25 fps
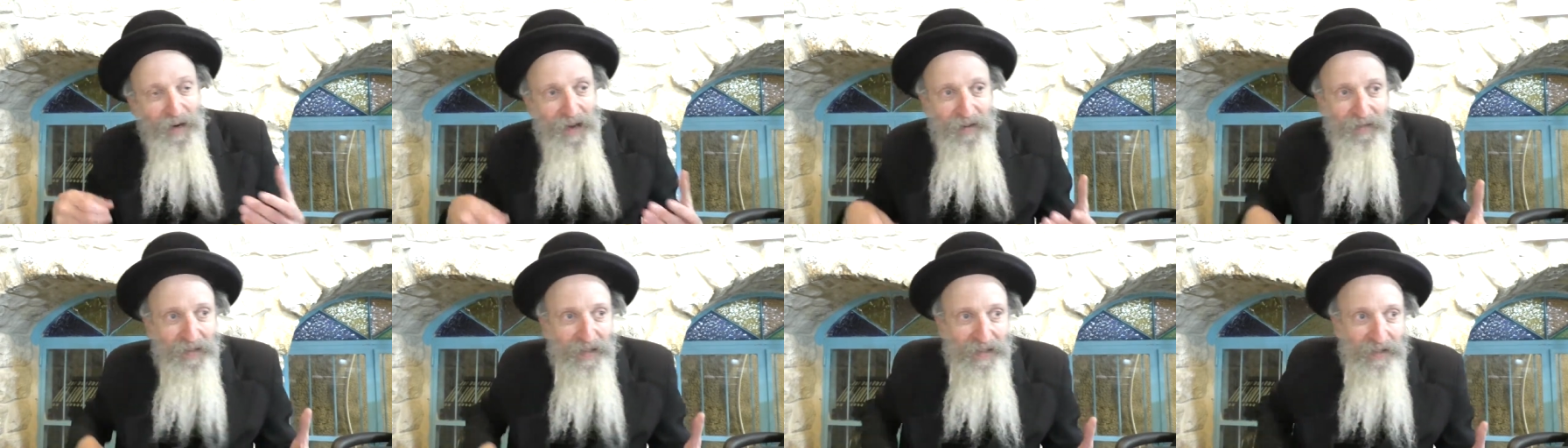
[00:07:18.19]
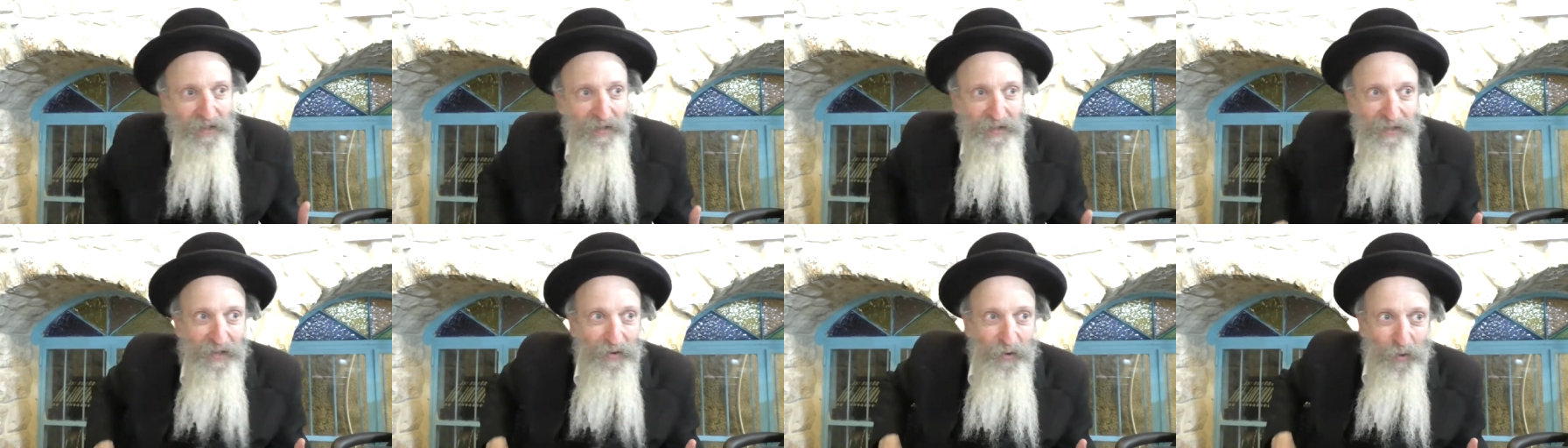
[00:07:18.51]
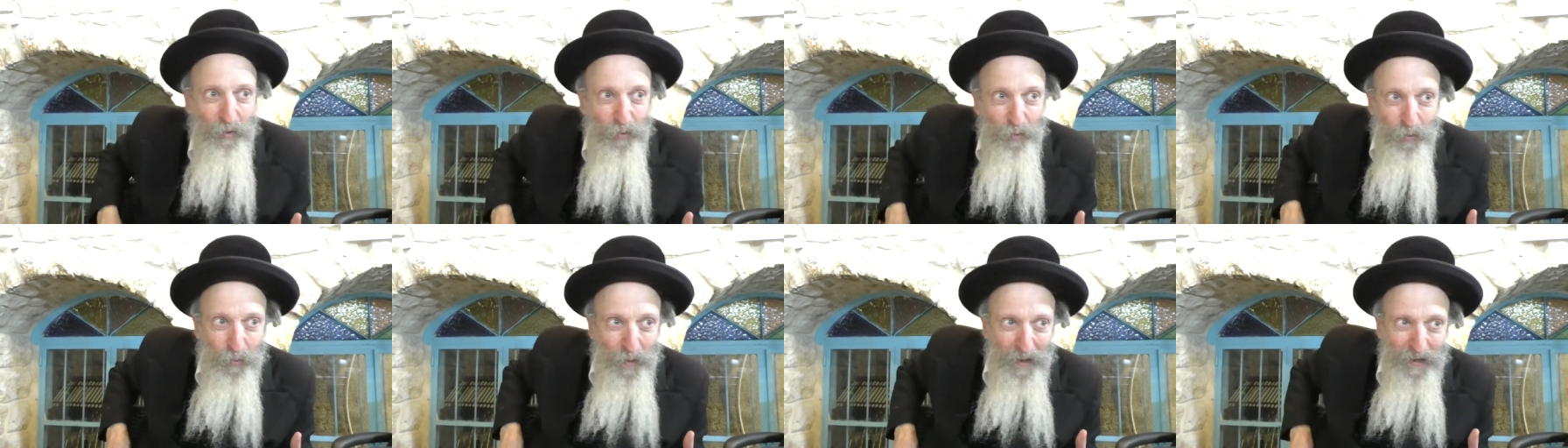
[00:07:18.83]
and it's just
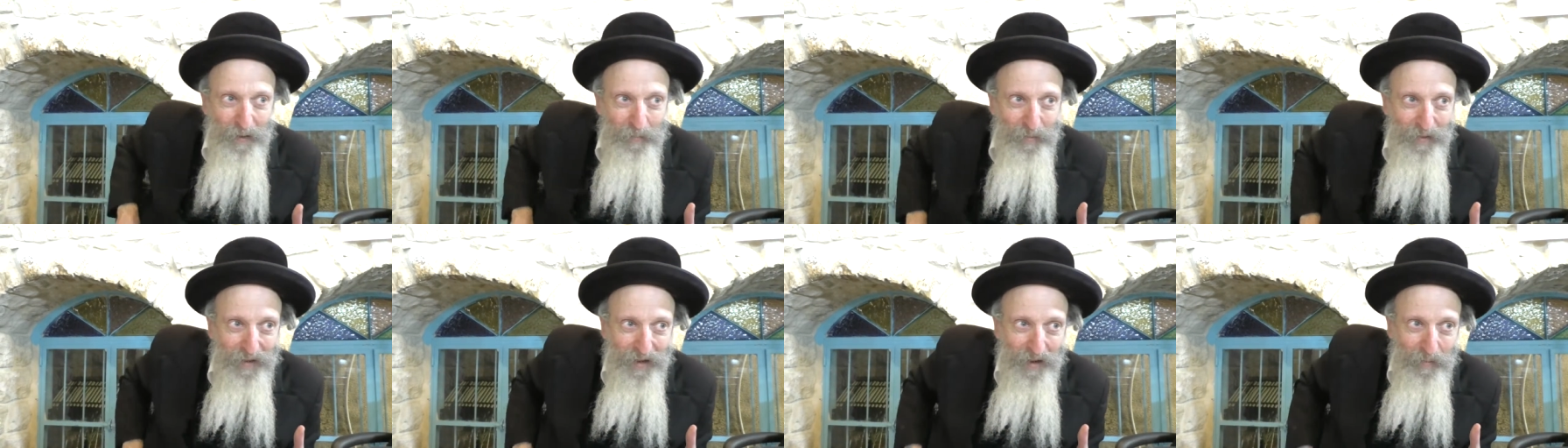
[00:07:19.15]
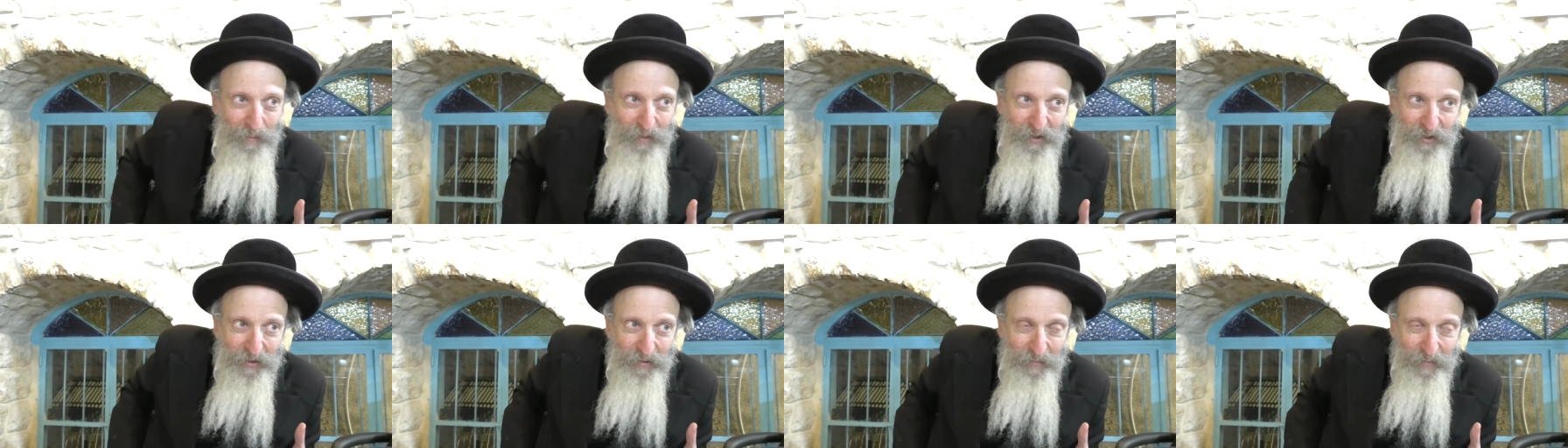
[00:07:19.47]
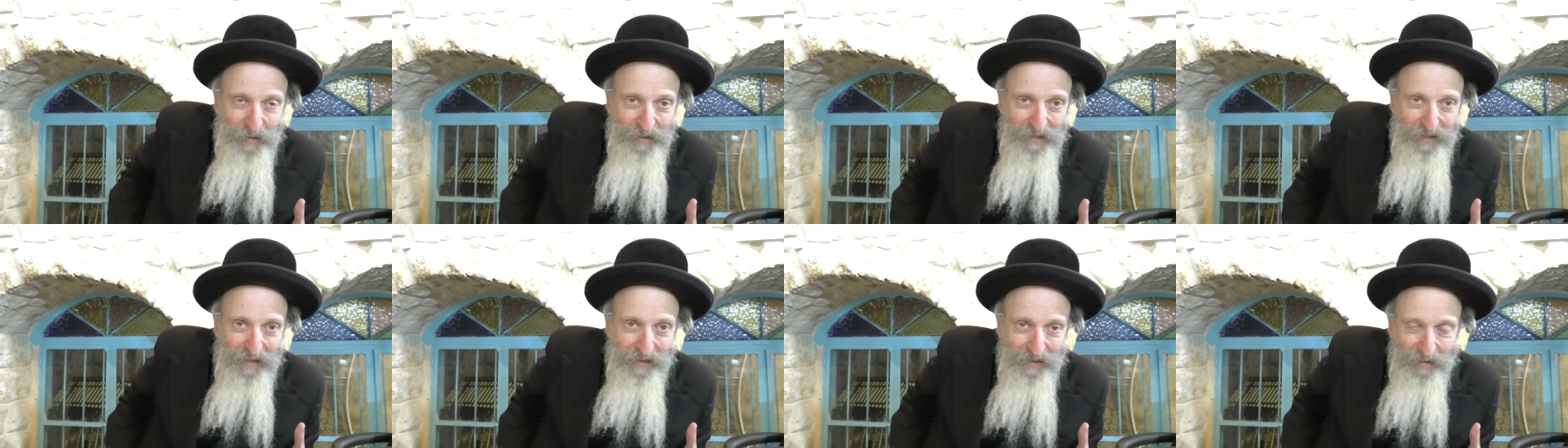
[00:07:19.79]
incredible how much
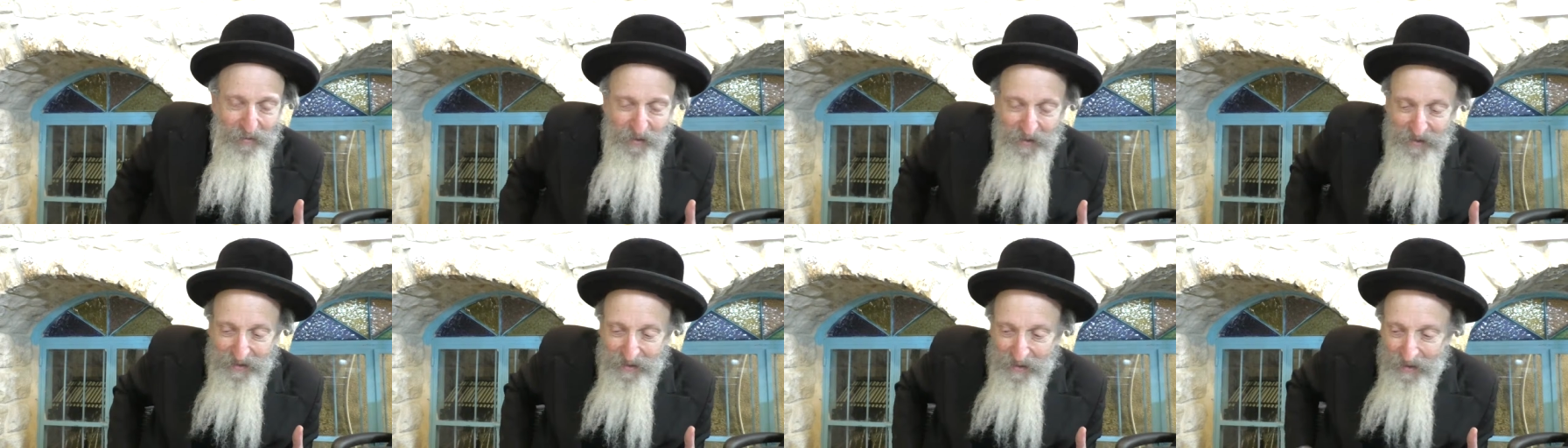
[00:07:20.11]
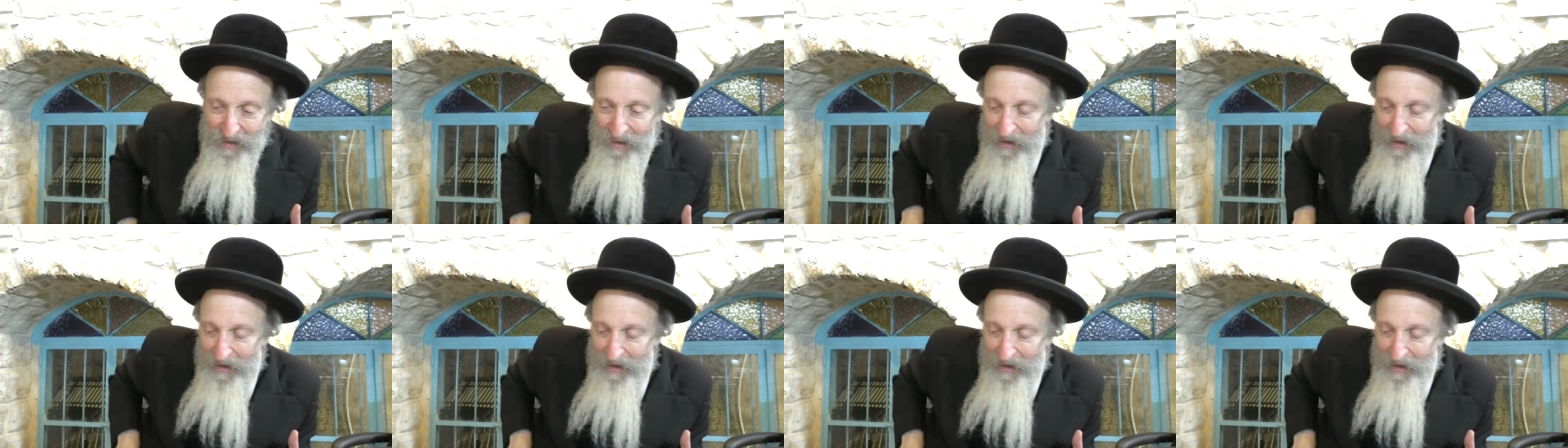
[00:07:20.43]
complexity there is.